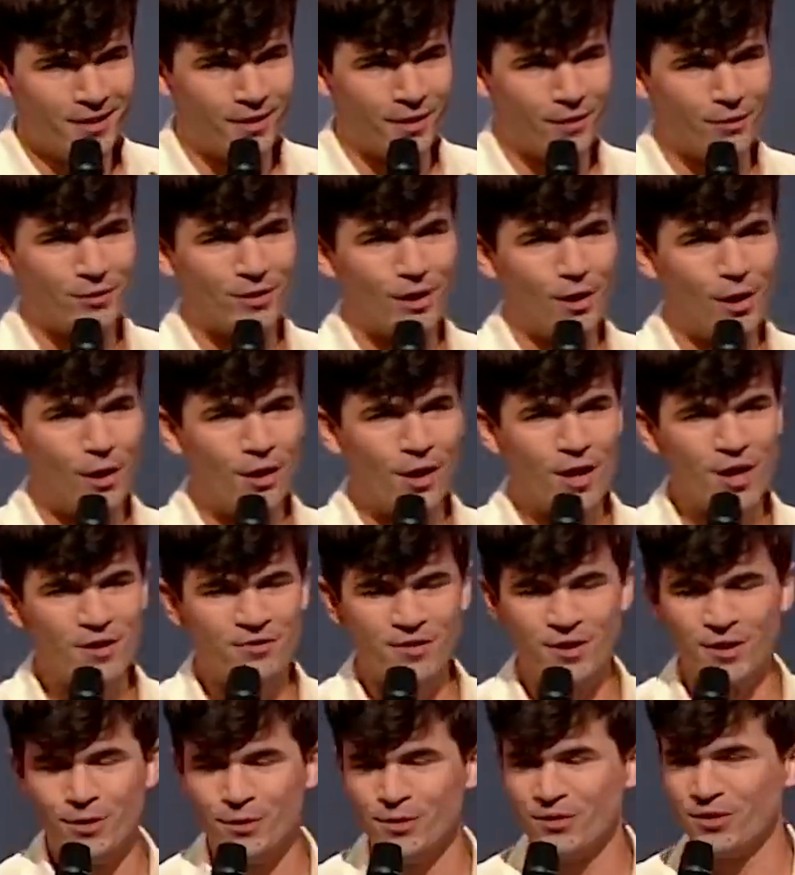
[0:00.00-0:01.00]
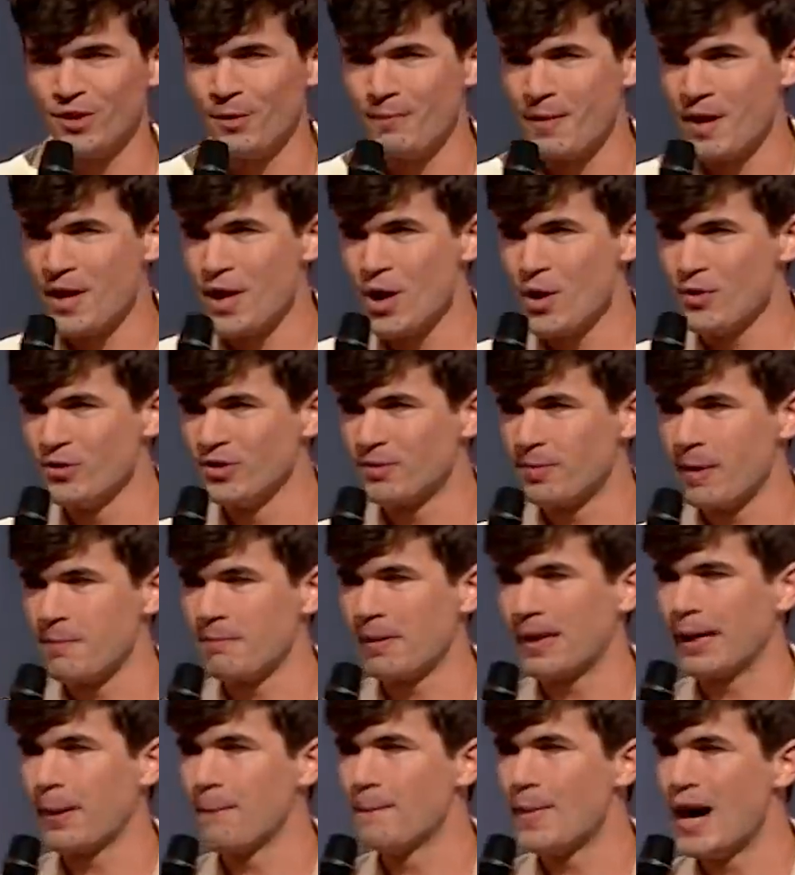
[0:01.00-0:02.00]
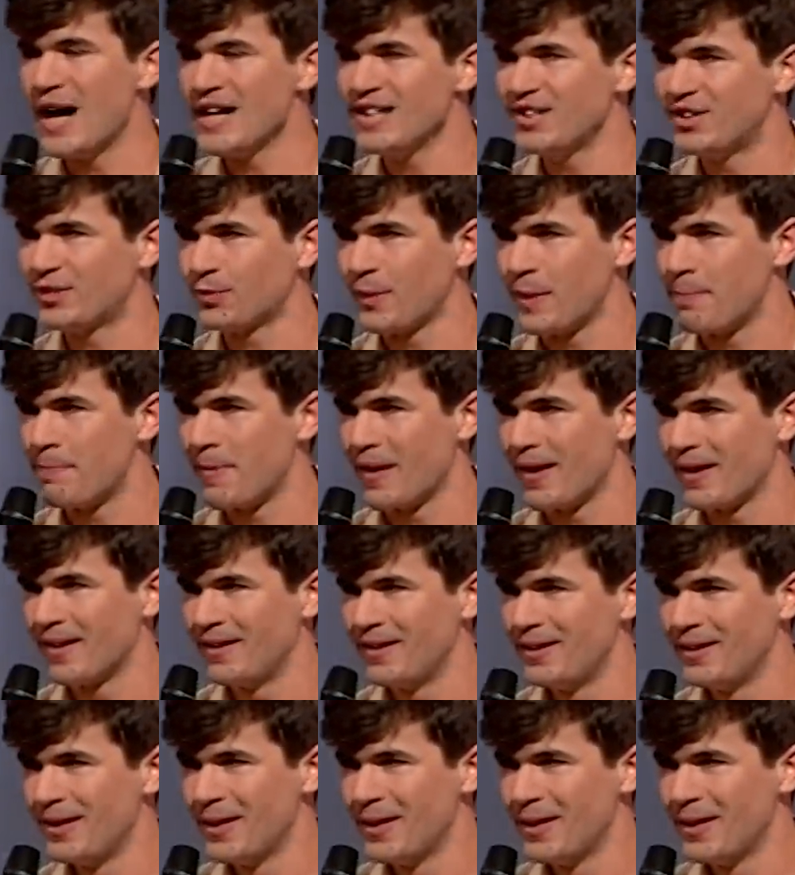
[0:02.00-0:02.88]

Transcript: Those long afternoons on my own spent playing Minesweeper,